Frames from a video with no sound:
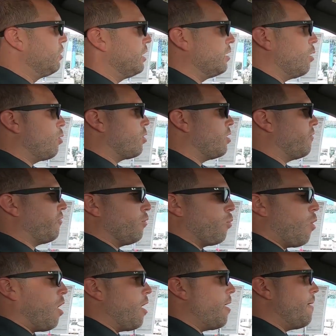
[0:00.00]
fully loaded if you
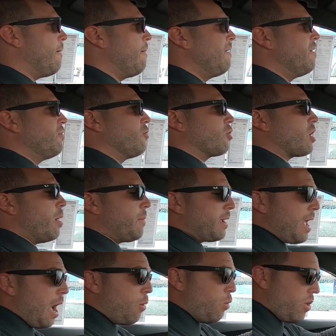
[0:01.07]
want. They're
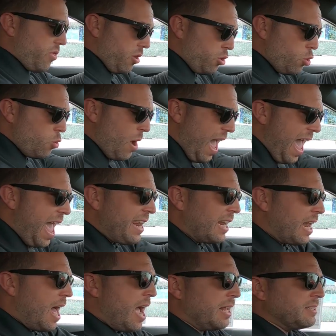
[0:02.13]
coming out with a new
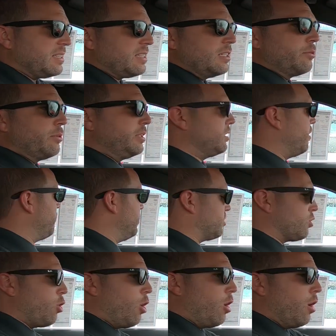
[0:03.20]
N-Line series of
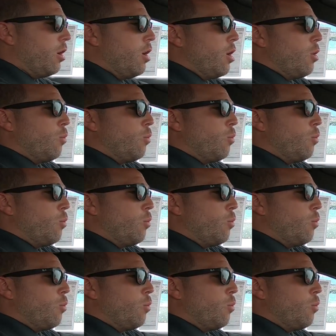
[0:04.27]
this car,